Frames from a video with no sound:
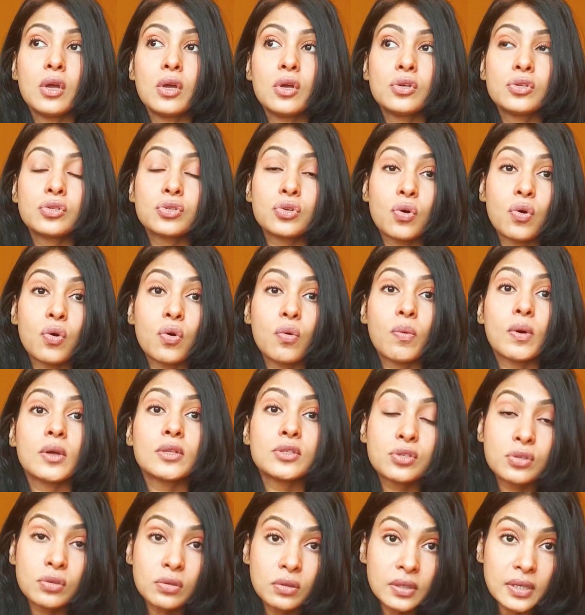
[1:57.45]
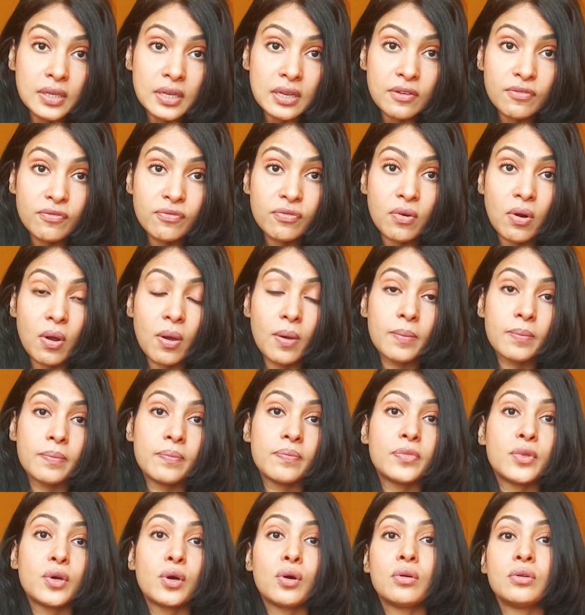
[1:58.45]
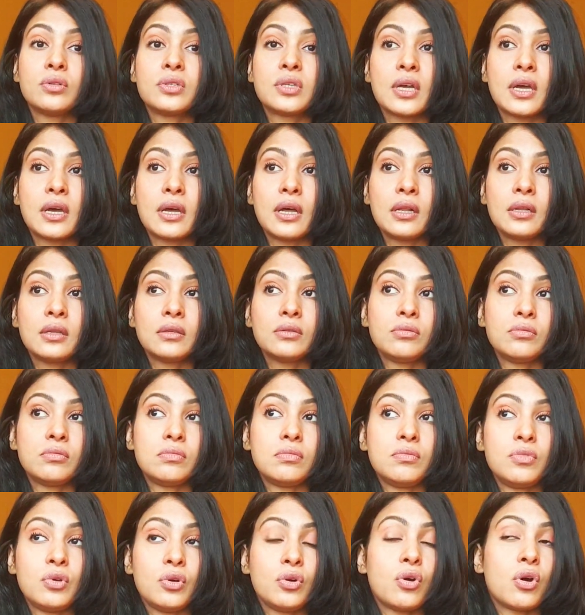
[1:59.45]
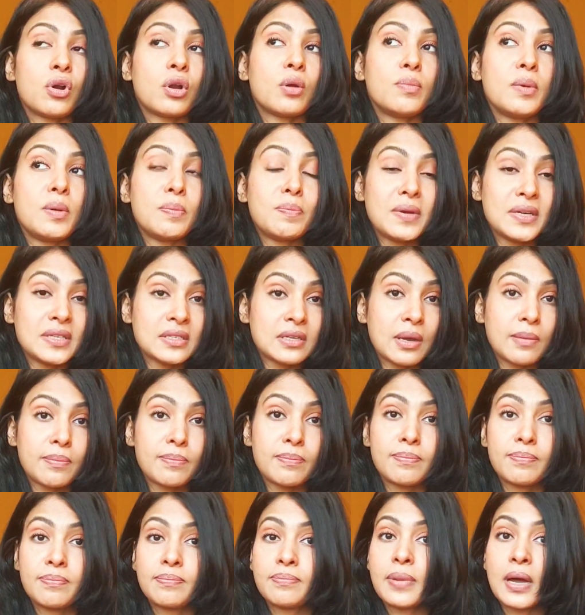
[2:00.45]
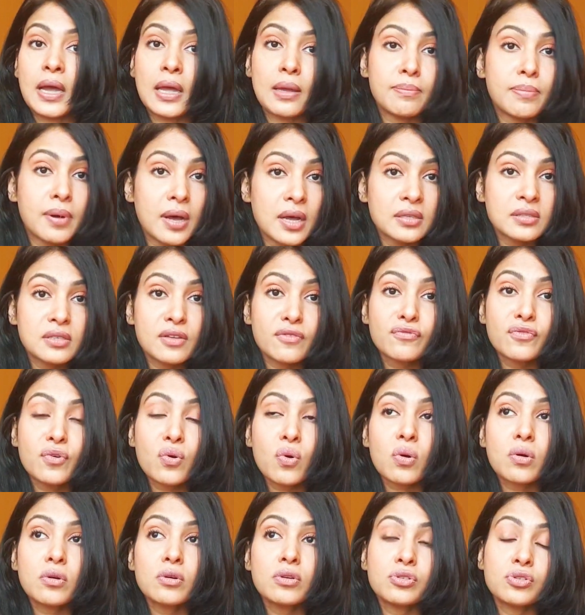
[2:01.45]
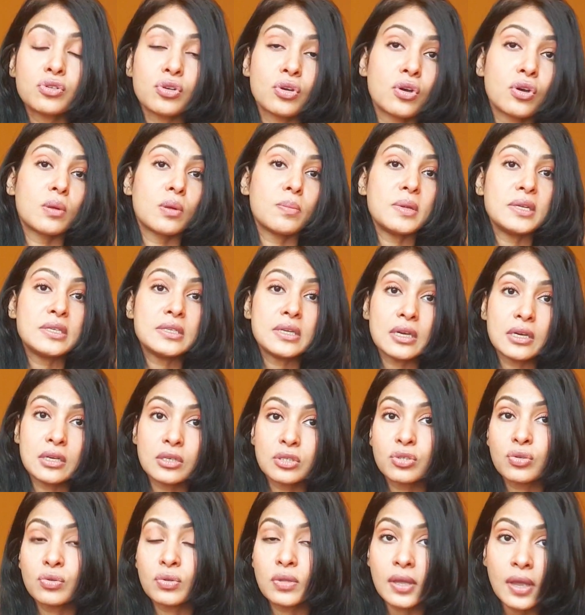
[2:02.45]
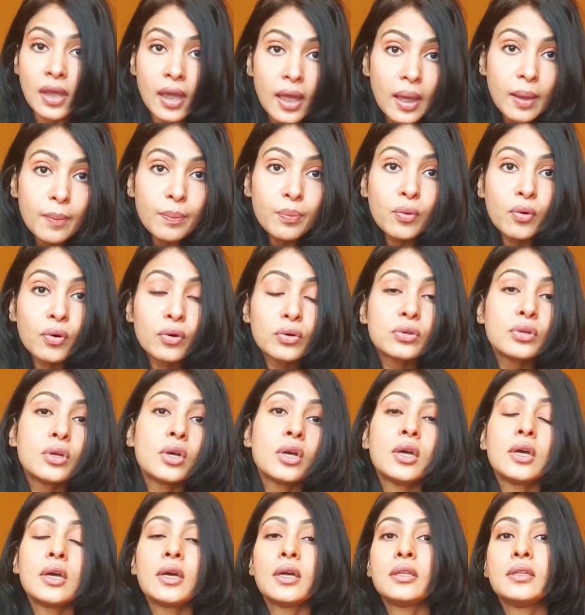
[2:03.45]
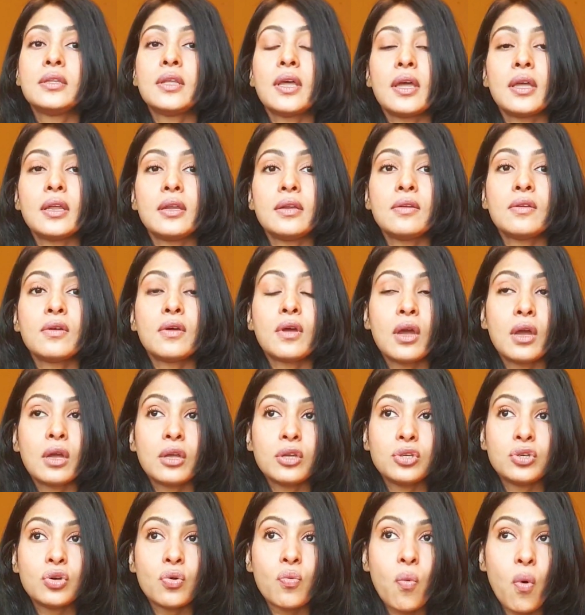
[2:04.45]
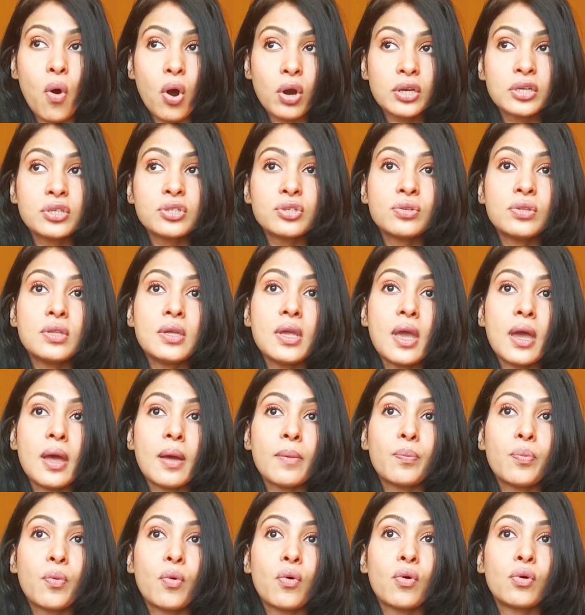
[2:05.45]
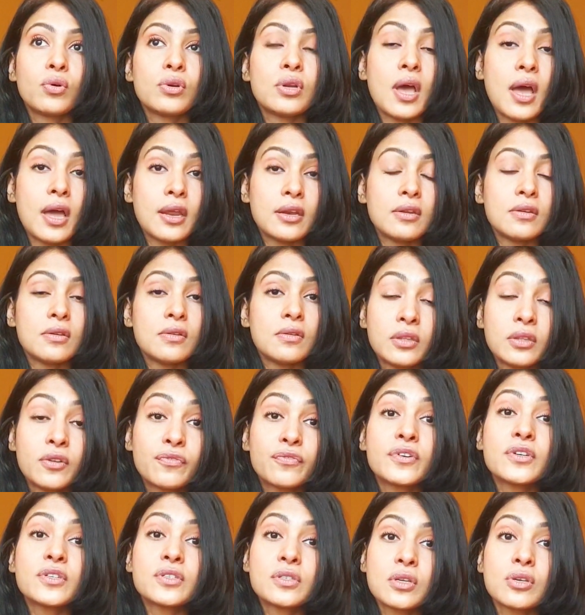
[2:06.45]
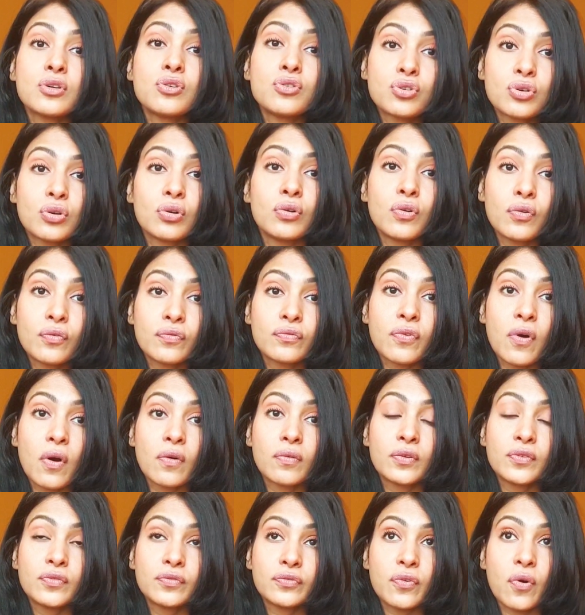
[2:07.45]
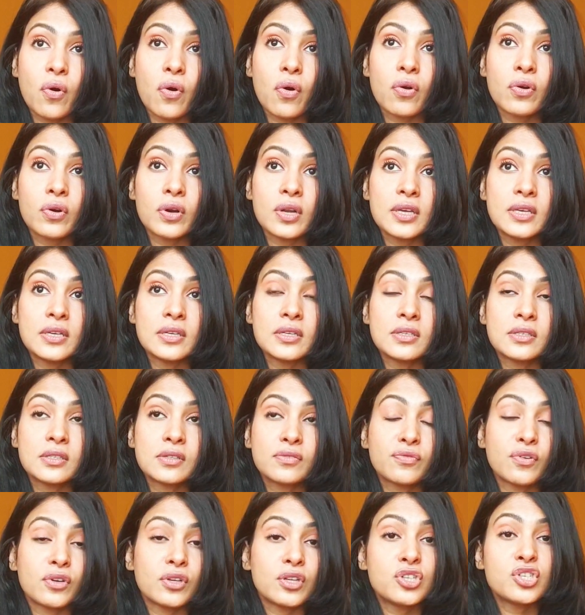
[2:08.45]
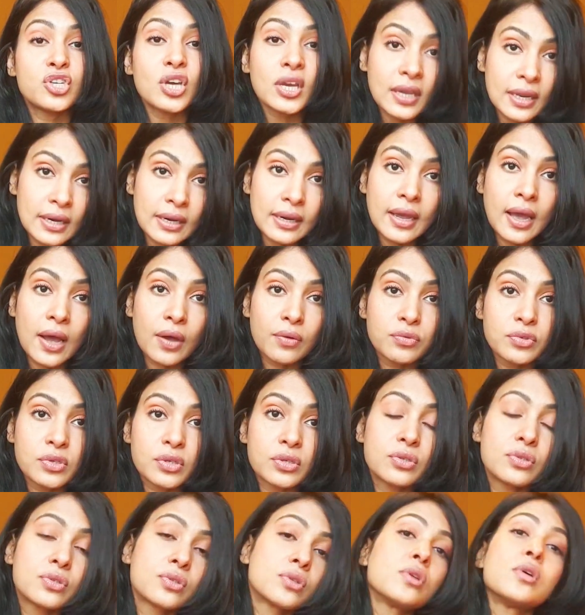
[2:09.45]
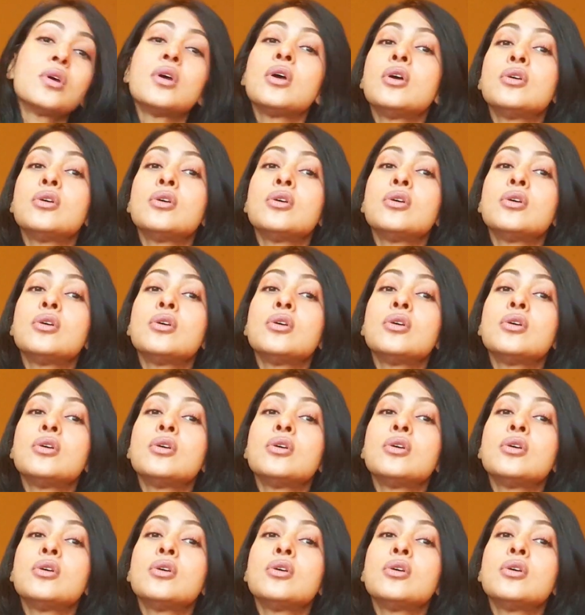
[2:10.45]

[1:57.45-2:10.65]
So once you leave from the hotel, you're gonna be picked up by a bus, of course. You're be taken to the airport. Then you walk into the airport, and the first thing you should look forward for is for the check-in counters.